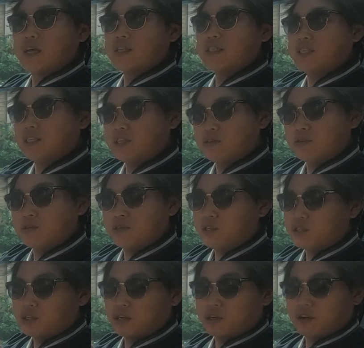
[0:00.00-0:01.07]
until
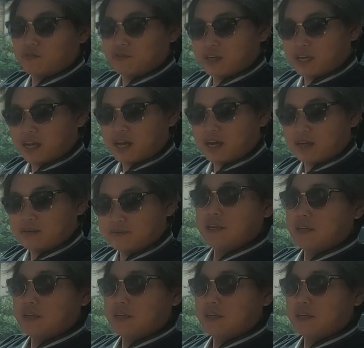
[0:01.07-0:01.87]
you turn off the car.